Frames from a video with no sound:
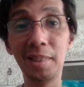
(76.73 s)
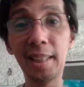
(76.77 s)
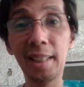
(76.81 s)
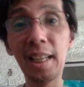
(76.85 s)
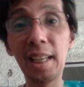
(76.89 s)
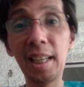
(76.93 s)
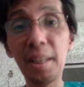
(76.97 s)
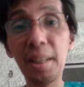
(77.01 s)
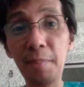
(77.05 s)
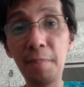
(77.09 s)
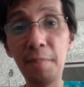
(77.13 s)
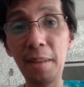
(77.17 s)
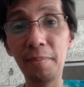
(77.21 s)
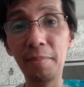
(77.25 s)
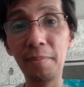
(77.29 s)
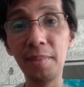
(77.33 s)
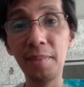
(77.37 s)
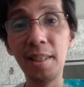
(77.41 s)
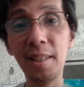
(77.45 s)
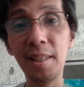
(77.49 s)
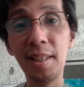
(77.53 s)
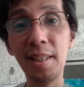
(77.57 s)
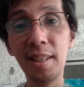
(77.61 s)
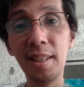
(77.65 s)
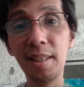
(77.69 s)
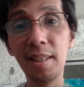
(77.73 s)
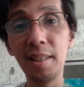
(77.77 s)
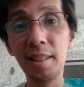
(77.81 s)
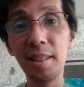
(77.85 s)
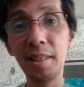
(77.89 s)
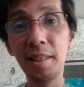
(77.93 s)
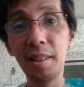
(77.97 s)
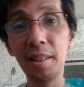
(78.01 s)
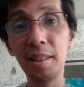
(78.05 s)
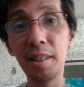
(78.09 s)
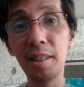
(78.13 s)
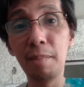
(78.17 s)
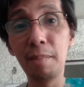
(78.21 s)
I gotta admit,
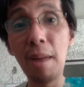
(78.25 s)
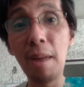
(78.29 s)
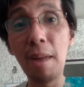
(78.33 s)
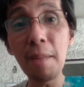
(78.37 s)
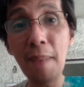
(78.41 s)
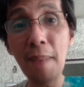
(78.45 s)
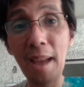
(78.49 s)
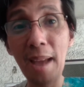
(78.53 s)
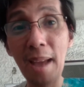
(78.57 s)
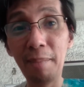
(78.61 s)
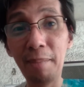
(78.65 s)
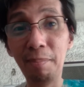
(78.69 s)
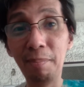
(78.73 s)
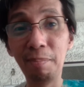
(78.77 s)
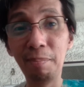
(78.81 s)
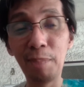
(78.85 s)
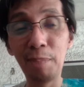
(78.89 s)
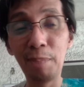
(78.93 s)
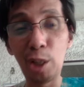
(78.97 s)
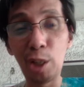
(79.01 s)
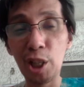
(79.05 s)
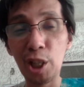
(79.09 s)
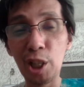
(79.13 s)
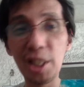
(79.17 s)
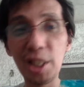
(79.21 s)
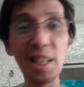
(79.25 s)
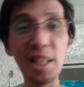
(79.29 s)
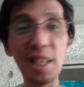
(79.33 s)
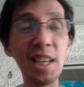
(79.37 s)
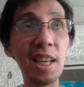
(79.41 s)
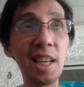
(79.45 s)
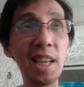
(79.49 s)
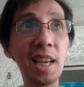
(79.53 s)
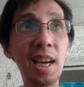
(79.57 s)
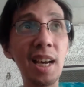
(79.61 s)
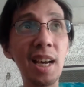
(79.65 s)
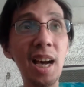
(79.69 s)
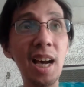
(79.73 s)
my bad. Because
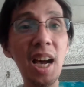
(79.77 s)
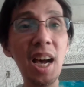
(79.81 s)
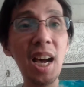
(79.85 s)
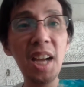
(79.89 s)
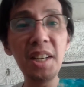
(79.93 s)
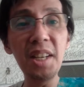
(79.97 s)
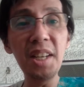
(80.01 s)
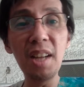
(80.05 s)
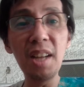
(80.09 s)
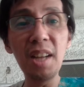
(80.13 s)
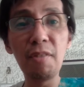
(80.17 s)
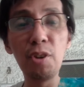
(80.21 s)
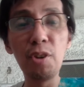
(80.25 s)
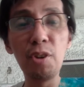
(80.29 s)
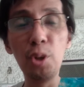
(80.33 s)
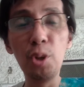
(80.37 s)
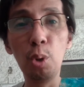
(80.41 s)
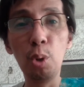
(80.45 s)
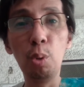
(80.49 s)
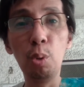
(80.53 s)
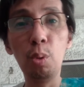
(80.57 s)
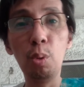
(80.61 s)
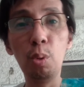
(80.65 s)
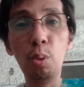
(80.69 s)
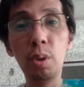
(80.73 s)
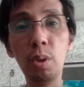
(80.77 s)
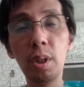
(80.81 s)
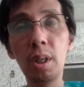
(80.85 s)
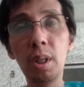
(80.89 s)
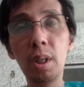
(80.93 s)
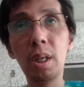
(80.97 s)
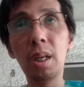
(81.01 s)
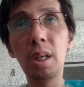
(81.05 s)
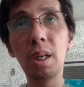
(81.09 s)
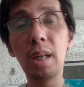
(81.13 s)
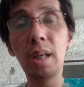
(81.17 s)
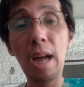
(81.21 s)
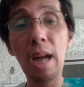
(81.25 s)
I never knew
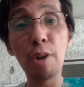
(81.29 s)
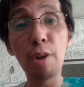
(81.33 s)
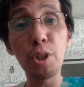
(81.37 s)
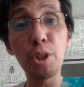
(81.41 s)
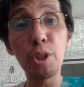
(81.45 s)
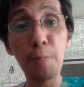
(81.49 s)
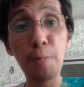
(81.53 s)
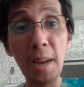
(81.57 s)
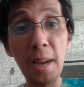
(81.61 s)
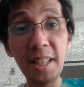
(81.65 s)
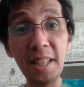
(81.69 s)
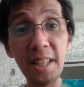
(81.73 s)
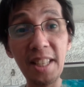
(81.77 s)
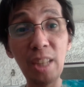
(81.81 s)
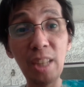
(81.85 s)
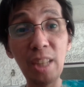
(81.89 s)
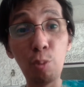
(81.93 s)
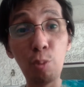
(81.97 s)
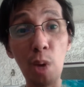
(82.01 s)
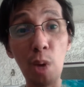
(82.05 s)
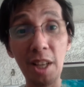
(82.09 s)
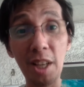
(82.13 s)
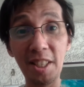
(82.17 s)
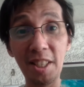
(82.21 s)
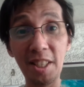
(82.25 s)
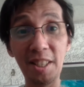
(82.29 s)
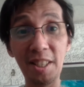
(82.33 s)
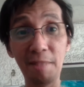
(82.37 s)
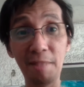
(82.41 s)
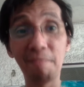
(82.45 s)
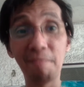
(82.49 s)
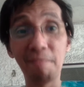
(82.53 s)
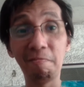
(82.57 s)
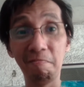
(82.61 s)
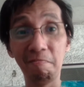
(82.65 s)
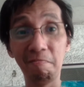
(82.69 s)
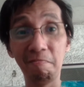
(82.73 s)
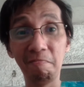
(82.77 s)
how spicy it was.
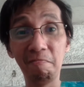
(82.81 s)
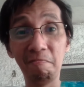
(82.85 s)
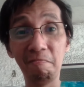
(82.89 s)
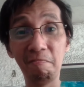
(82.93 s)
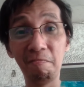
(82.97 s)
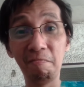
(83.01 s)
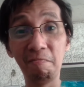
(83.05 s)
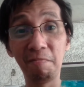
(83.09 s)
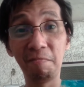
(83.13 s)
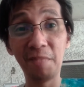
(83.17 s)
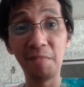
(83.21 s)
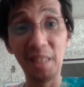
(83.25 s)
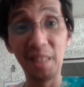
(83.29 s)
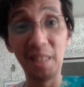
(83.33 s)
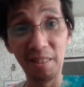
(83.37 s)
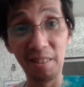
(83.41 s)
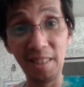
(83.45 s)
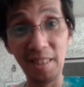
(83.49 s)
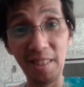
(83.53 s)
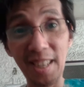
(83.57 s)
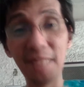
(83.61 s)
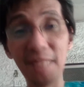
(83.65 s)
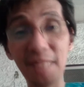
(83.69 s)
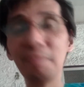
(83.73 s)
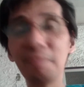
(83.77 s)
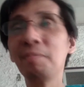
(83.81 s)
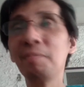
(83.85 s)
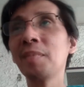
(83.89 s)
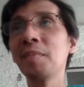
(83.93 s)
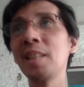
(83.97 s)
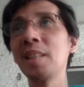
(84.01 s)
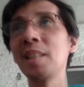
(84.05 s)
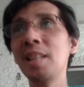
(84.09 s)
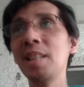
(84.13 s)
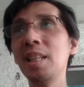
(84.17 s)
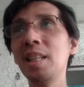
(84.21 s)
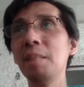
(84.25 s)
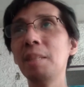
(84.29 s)
Right?
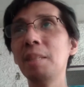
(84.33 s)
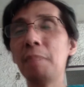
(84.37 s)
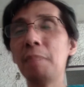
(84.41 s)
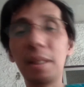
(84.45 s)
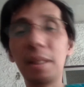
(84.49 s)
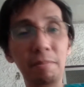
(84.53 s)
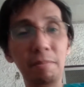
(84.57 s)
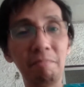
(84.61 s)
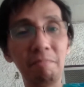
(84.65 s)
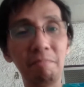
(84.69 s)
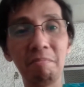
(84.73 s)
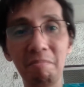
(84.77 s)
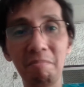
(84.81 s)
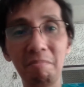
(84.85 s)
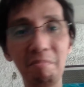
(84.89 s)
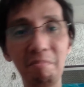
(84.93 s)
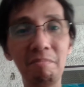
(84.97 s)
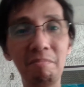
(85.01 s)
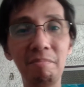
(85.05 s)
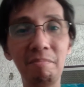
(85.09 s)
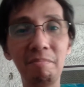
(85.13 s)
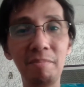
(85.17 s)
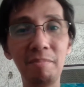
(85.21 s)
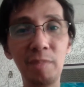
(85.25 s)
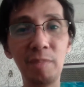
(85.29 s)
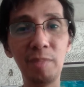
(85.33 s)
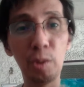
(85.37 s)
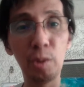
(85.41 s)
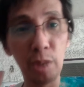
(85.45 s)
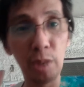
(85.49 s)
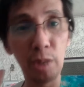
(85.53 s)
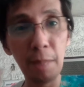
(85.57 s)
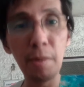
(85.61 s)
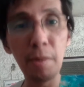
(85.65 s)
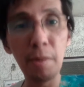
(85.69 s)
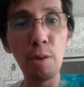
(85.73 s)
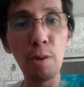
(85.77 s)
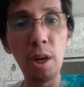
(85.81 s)
But, don't
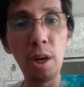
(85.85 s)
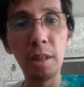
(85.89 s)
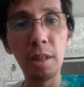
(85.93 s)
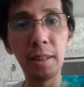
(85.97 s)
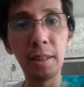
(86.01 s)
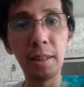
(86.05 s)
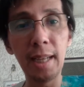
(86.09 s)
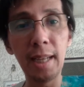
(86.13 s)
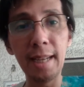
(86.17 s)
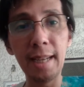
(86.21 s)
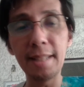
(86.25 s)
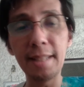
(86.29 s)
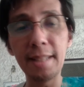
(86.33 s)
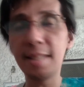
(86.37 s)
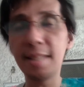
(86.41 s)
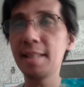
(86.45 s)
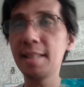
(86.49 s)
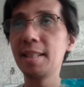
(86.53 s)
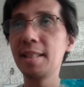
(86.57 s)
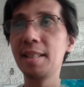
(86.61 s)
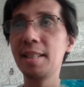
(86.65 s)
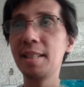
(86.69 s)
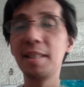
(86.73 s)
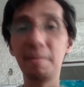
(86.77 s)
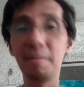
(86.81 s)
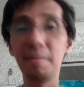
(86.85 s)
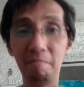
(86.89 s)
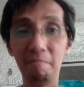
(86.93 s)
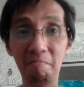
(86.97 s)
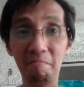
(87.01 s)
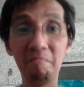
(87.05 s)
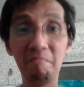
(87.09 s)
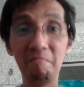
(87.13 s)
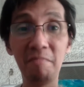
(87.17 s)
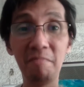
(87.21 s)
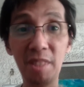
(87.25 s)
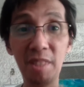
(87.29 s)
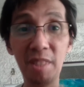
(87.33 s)
get me wrong, guys.
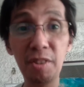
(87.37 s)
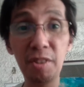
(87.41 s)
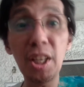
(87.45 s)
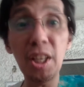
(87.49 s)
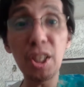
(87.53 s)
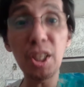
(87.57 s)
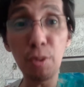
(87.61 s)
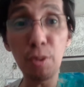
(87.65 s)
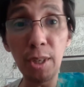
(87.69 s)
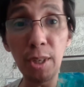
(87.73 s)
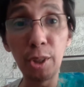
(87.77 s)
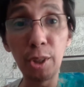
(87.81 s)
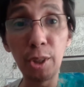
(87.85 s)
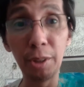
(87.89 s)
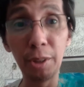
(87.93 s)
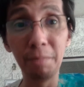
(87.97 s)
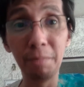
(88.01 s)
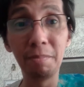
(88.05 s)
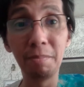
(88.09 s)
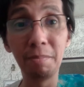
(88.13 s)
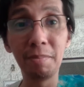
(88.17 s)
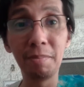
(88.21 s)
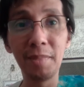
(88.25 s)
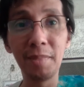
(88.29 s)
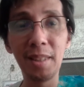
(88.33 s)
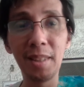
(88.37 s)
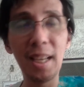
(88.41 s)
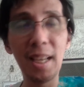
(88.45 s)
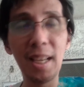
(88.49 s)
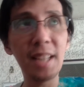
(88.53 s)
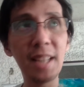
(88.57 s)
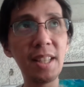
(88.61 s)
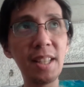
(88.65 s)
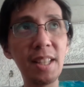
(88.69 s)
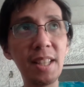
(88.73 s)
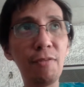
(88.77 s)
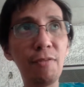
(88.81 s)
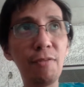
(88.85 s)
Tastes really good.
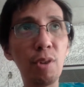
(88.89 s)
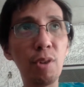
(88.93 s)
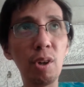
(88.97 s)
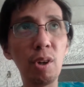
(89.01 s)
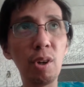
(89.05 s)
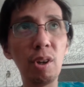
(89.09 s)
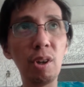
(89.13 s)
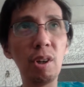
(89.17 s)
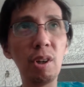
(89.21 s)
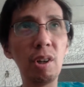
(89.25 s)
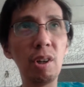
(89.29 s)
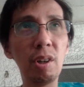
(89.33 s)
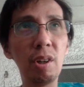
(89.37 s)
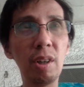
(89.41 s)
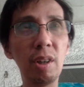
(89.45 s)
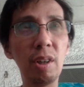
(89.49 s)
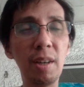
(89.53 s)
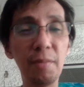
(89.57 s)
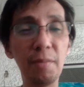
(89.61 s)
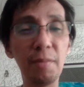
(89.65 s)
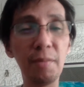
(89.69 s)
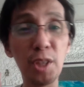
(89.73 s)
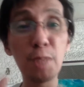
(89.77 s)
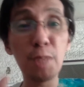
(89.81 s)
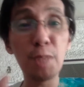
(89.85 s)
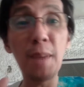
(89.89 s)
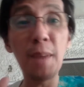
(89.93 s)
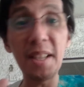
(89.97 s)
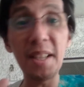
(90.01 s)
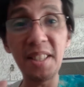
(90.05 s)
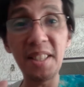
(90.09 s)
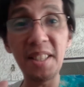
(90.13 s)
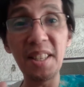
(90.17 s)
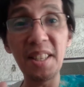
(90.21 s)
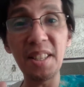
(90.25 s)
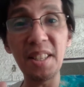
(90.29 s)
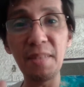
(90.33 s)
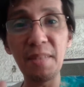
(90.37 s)
Except for the
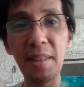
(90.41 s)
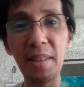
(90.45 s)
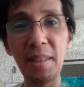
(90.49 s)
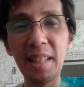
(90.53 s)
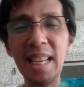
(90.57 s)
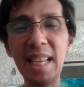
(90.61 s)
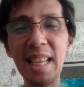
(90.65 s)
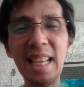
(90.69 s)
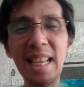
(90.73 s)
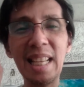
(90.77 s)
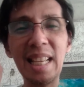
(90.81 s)
spiciness of it.